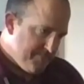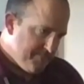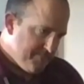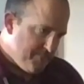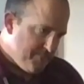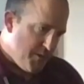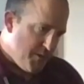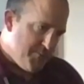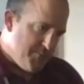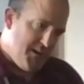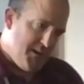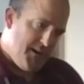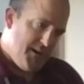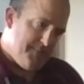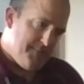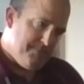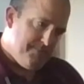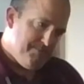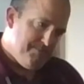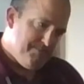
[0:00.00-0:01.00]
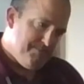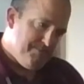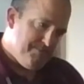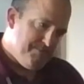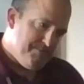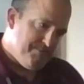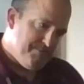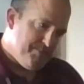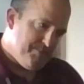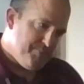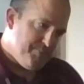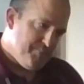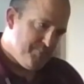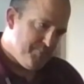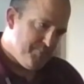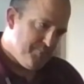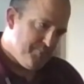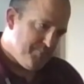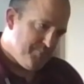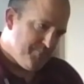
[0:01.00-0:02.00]
Maybe not.
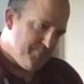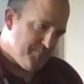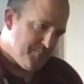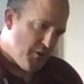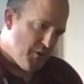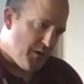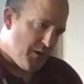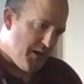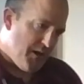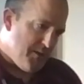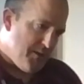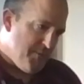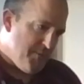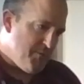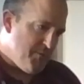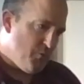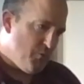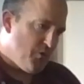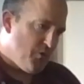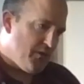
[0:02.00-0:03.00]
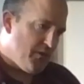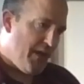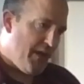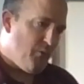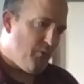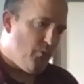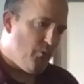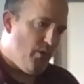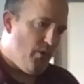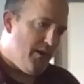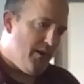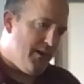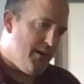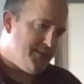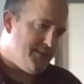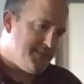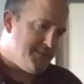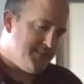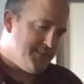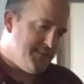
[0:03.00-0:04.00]
Okay, maybe we're like
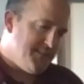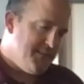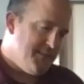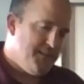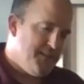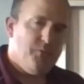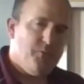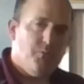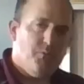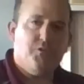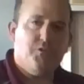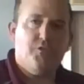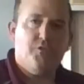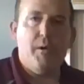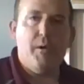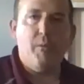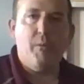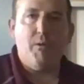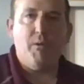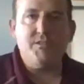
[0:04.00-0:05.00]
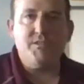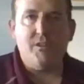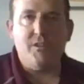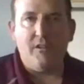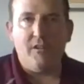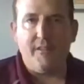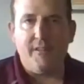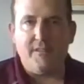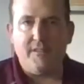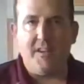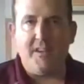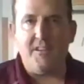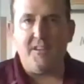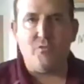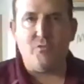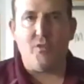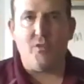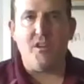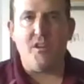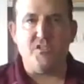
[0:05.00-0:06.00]
we're doing what's called the
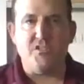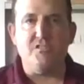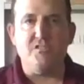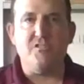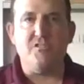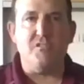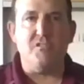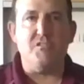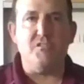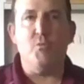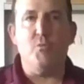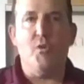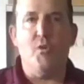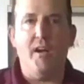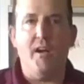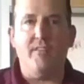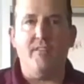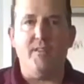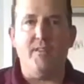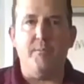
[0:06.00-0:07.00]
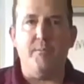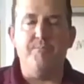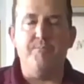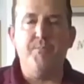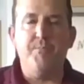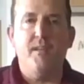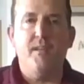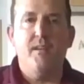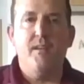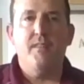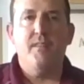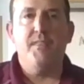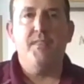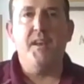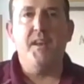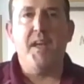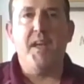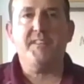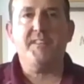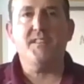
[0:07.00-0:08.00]
titration, students. We'll have the
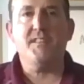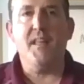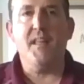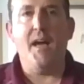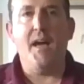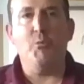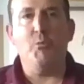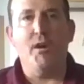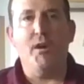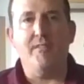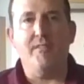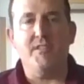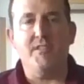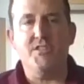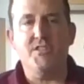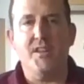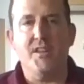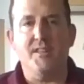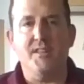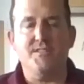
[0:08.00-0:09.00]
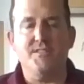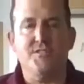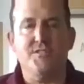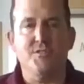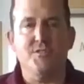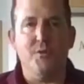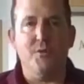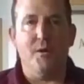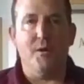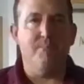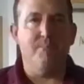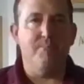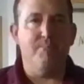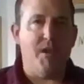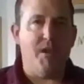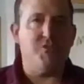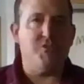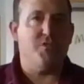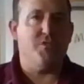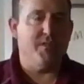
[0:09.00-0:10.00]
next lab will have a chance to
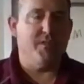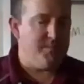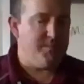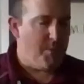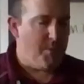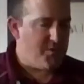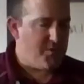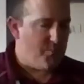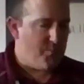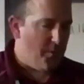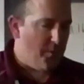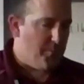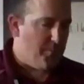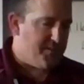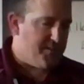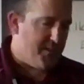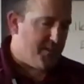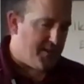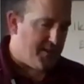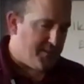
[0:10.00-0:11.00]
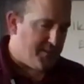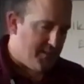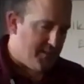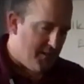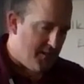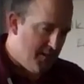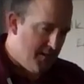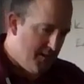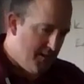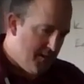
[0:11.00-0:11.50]
measure this much more precisely.